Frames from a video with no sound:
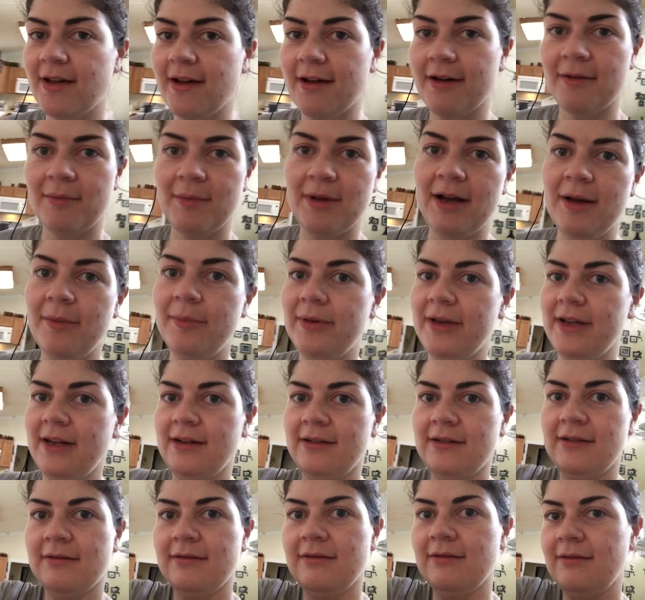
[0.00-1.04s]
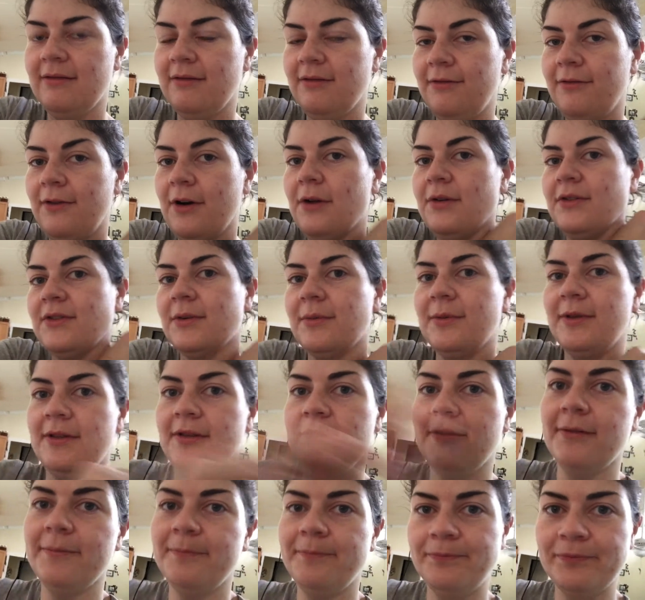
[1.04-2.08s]
cut them up and froze them in
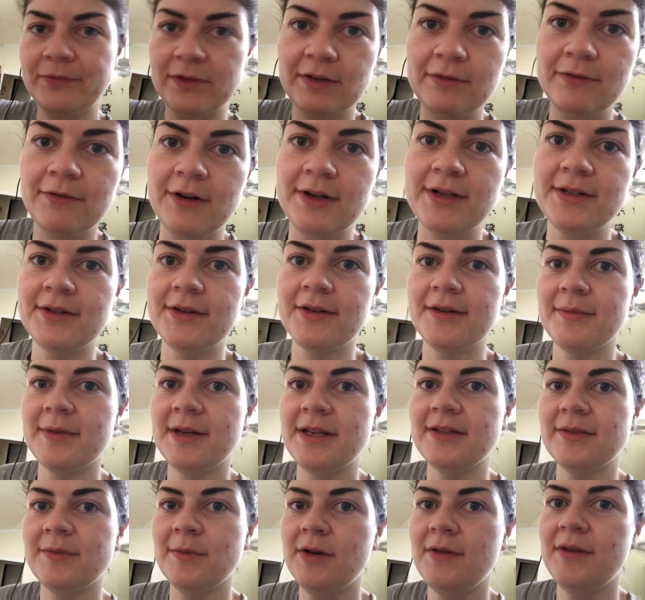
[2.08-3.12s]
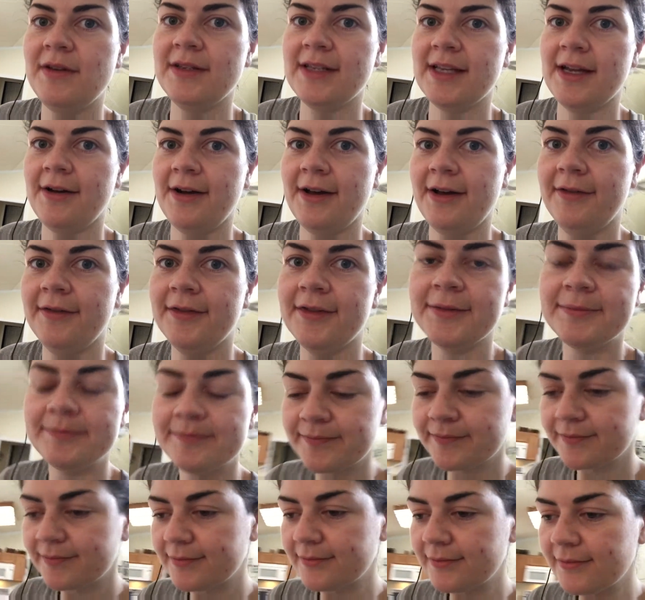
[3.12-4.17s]
the freezer to make smoothies out of.
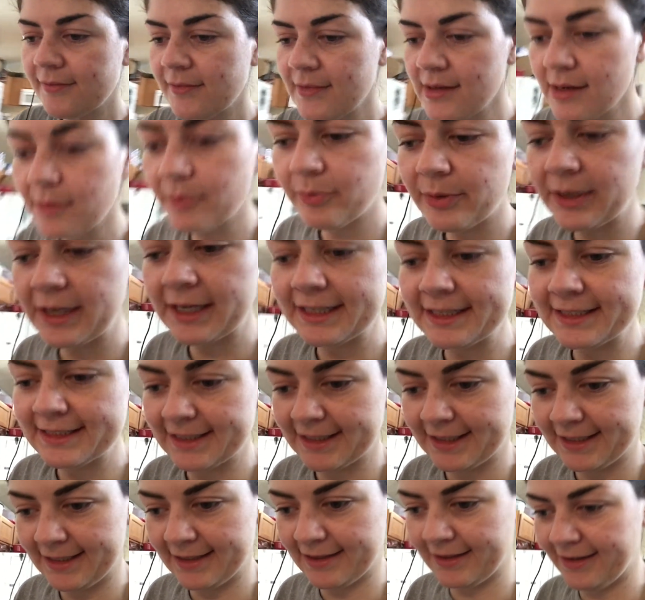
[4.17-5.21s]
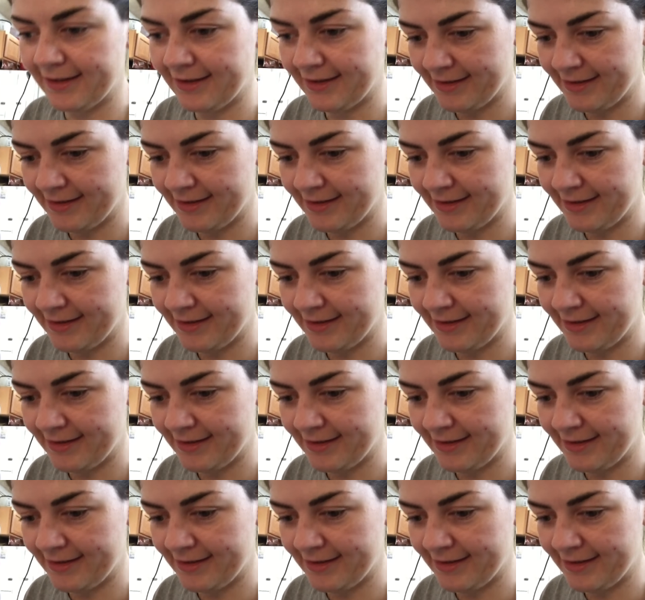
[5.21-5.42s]
But the